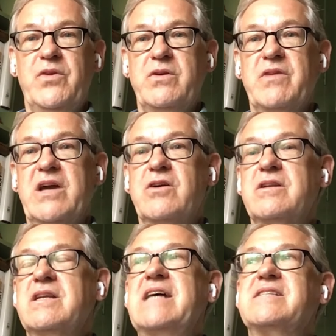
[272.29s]
You know, they
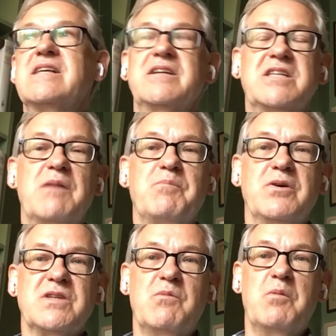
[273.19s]
couldn't necessarily take
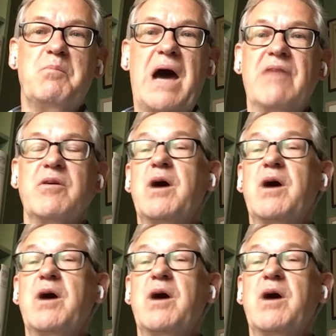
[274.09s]
someone back.